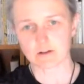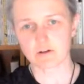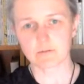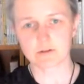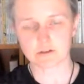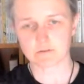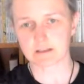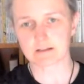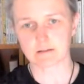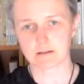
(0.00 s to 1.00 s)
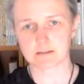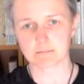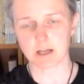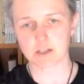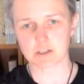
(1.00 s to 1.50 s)
You should feel that this
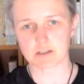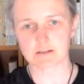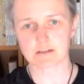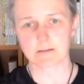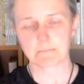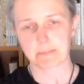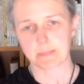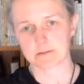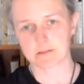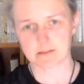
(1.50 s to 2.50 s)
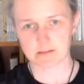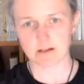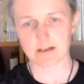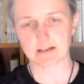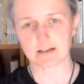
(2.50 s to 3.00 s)
matches the
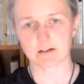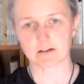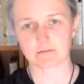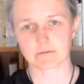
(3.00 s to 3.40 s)
styling of